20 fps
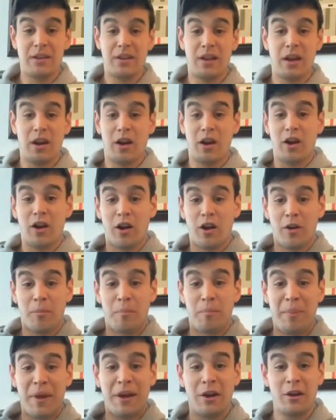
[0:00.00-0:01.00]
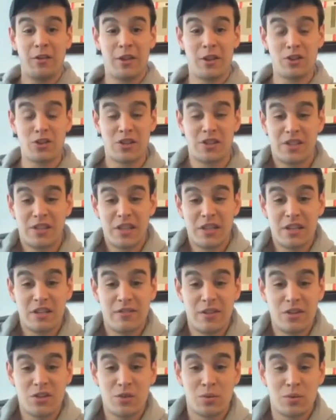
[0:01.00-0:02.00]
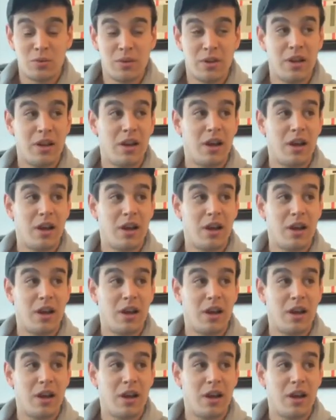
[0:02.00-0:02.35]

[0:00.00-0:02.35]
are bigger than just an individual.